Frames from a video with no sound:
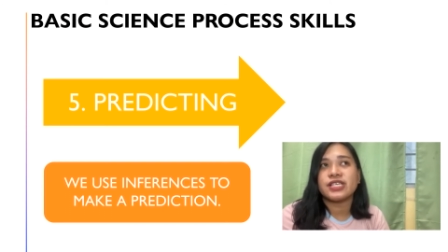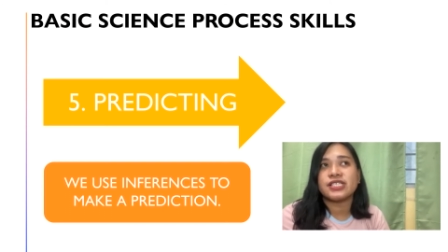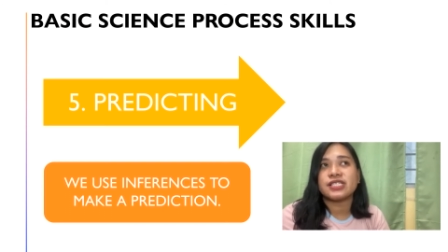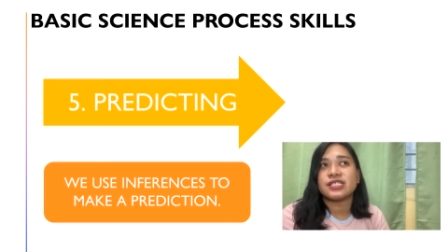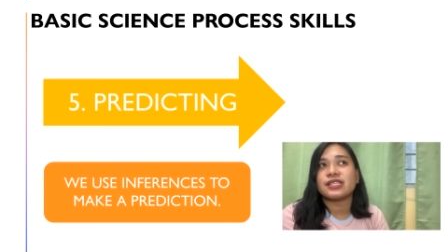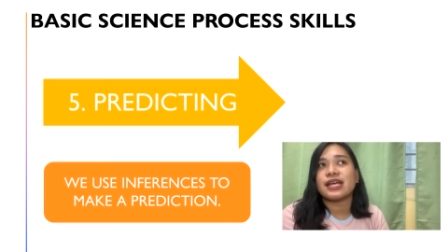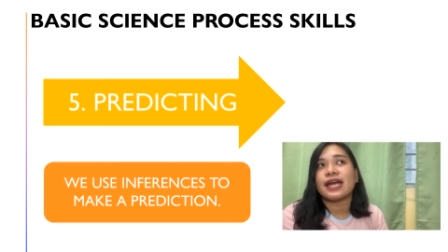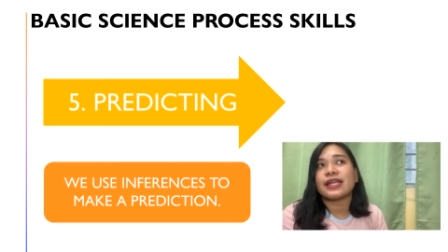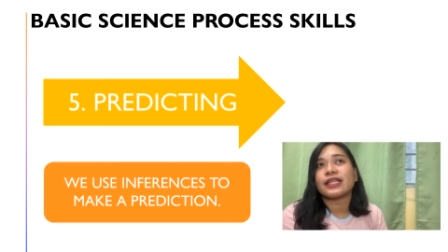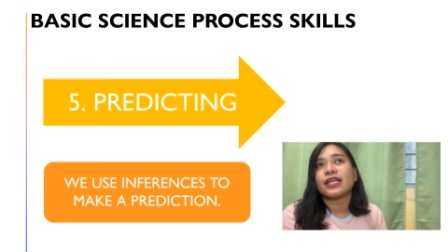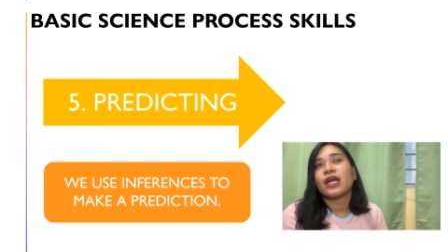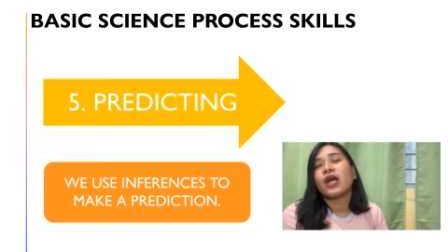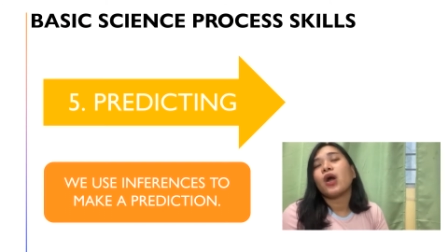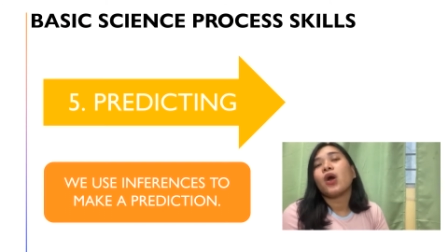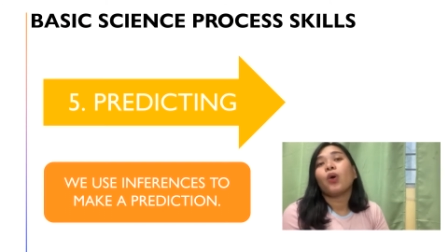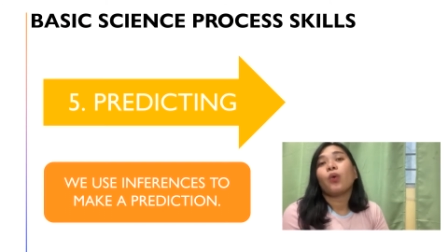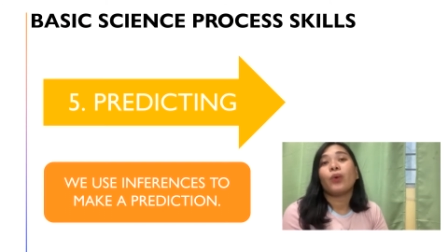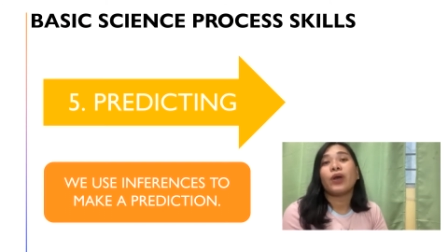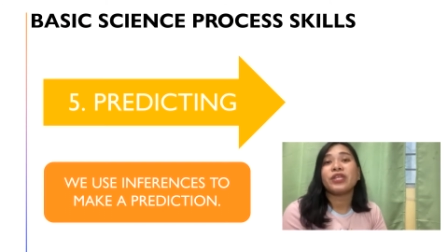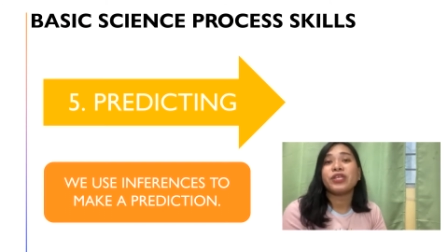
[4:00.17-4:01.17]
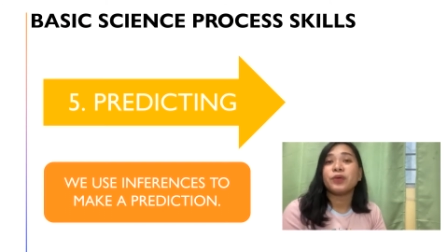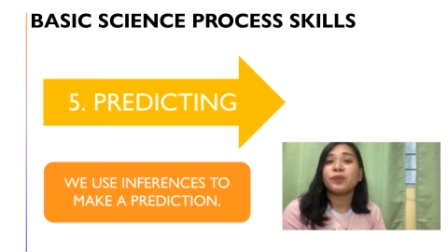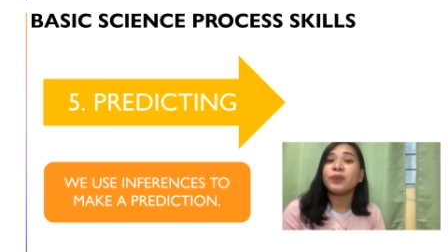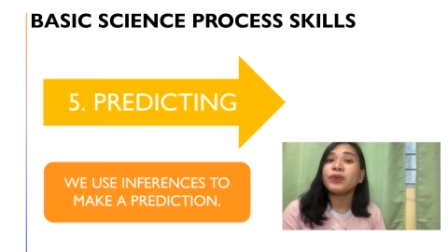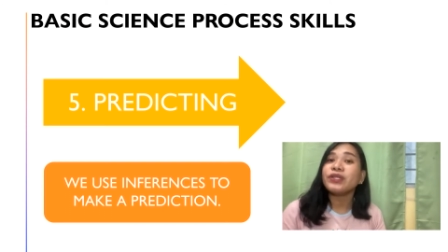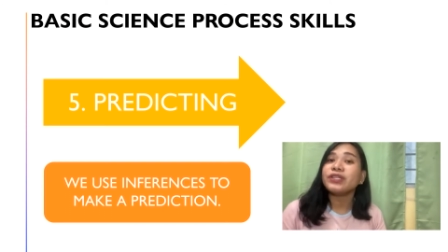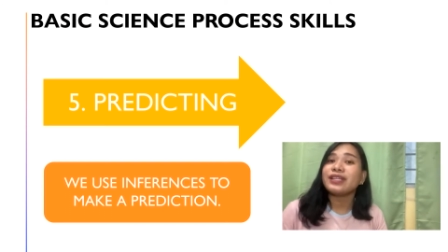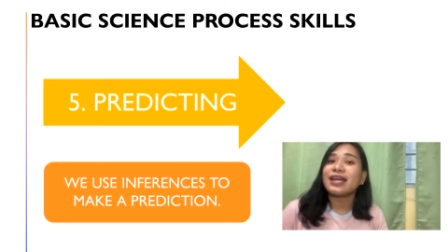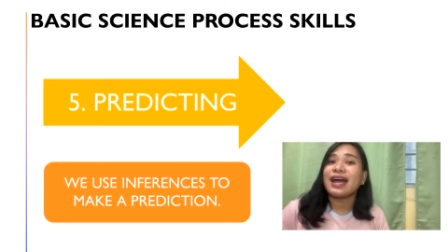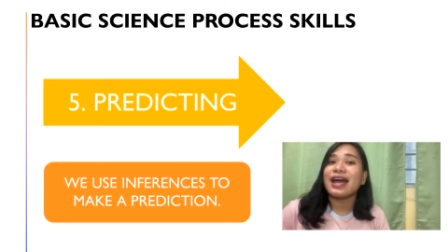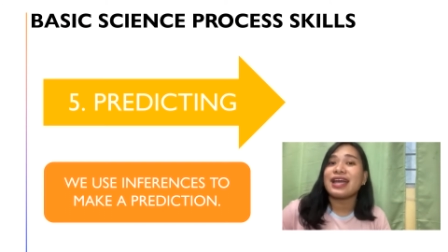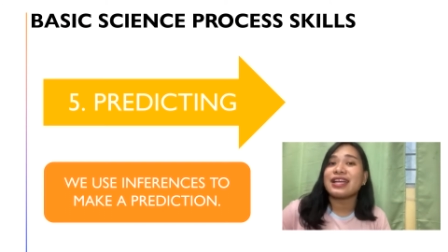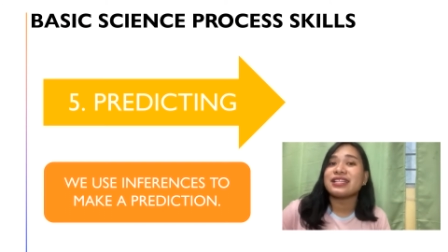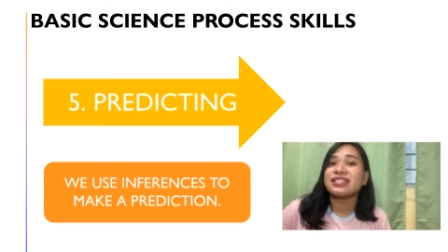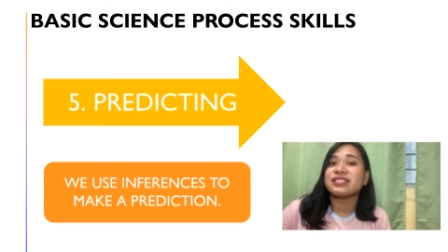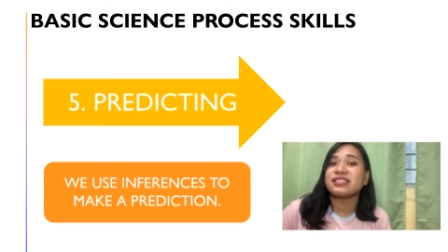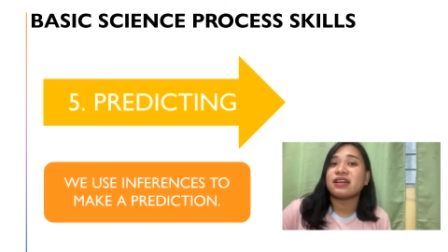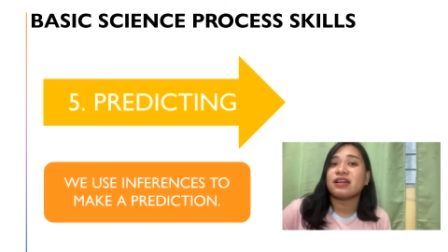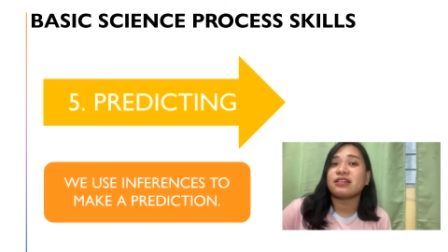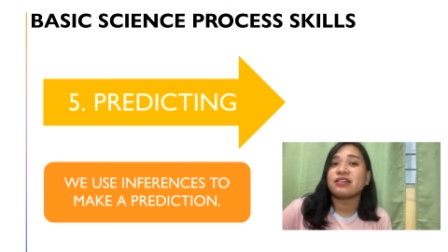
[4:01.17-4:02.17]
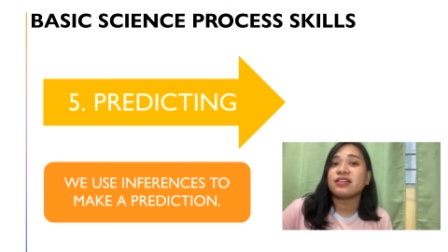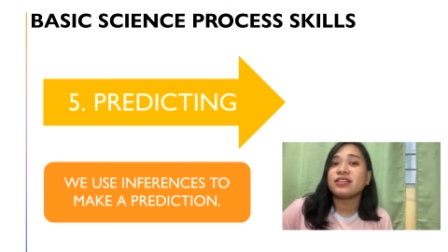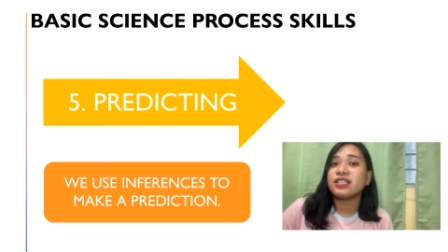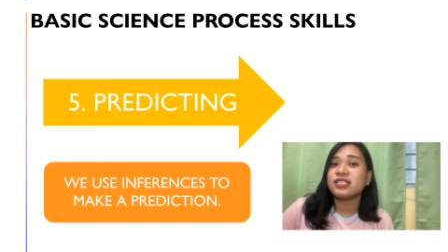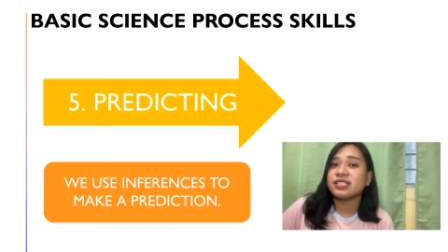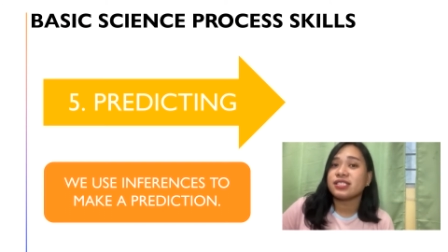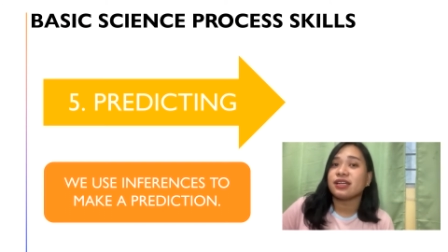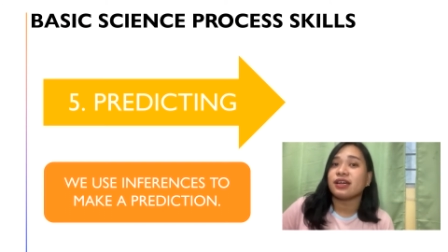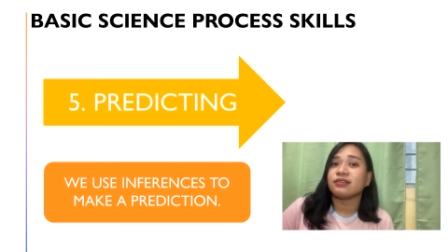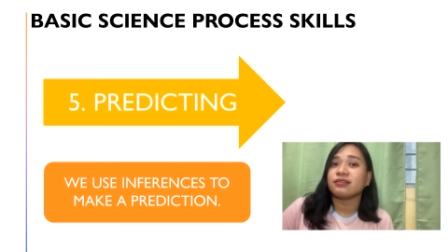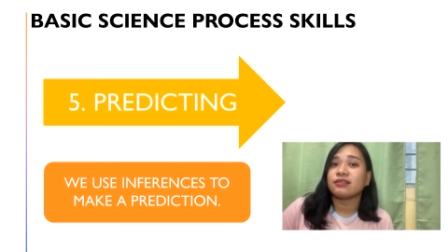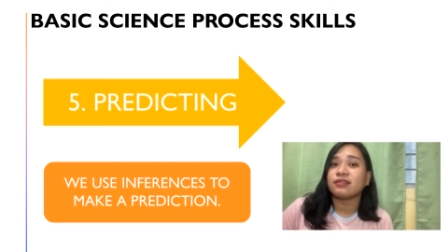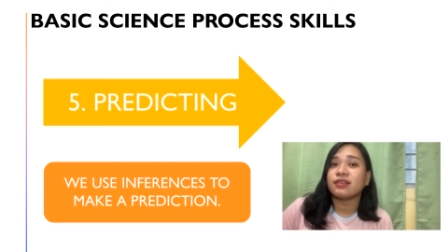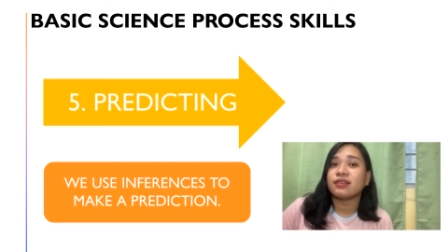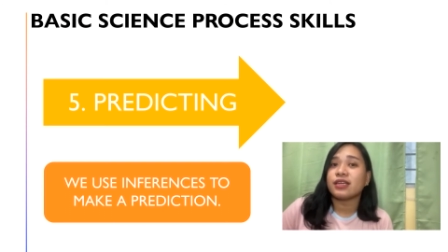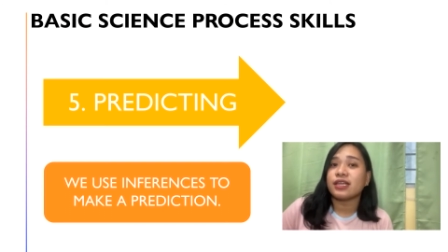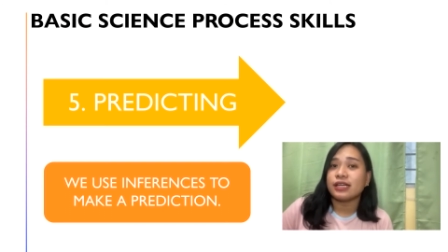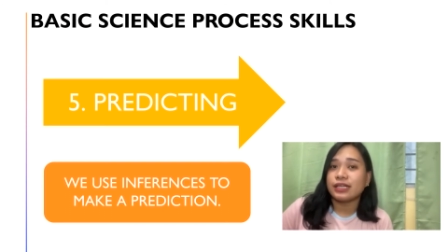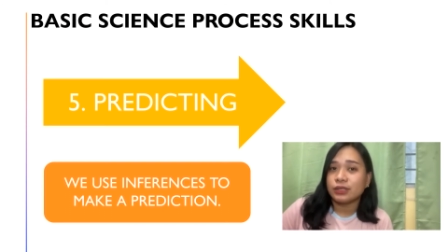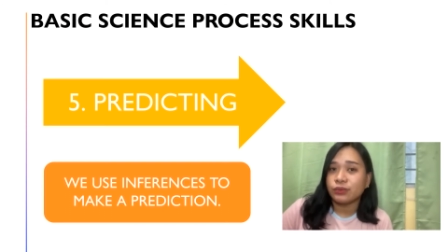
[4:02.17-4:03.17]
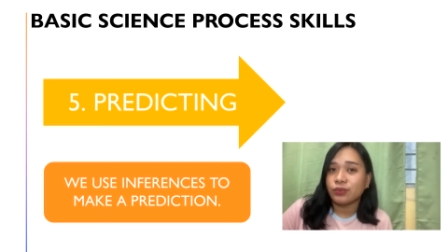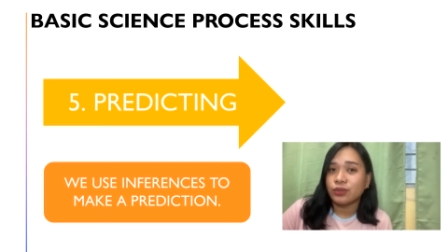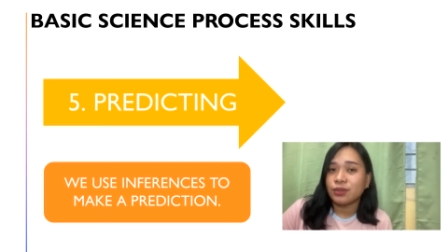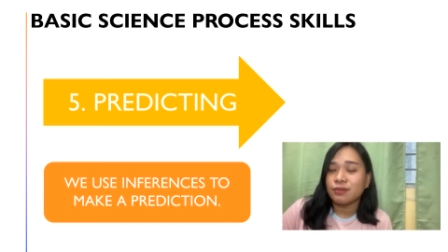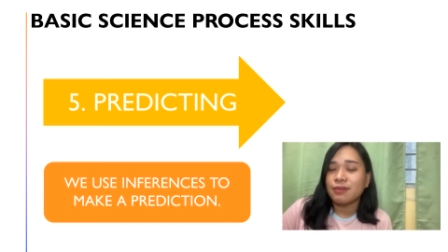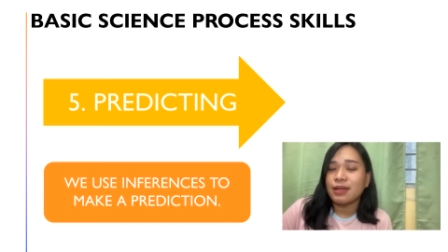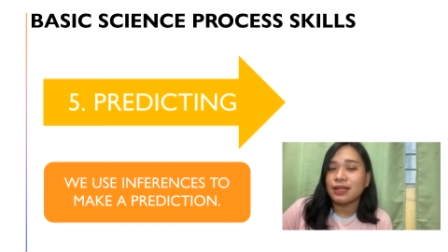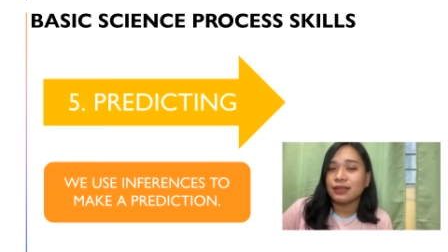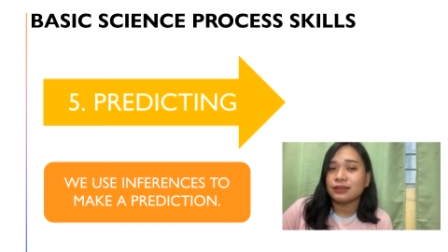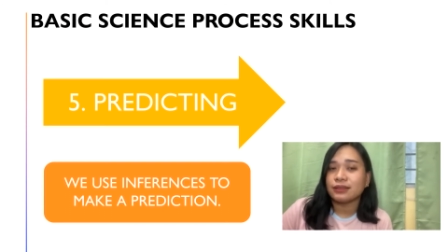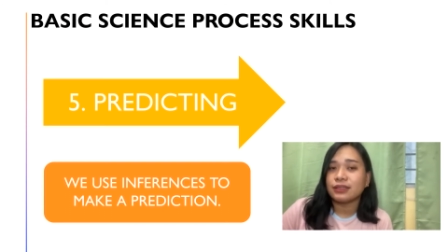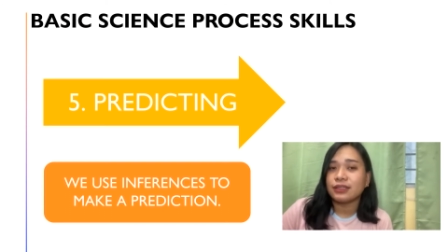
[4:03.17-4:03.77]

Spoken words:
that when you put ice under the sun, it will melt.